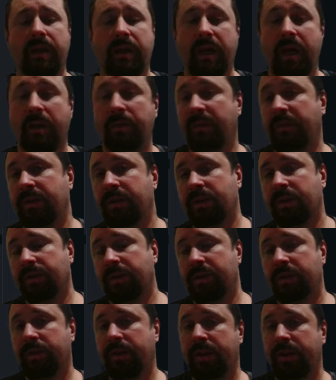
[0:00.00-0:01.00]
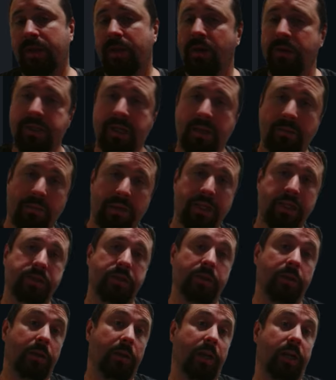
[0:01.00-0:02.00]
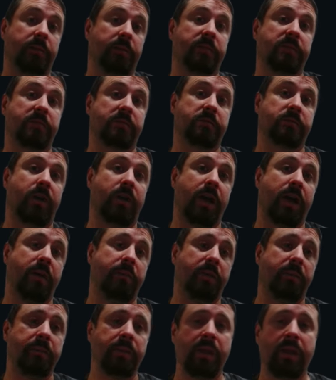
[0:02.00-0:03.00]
If you do enjoy the content, please do like and subscribe.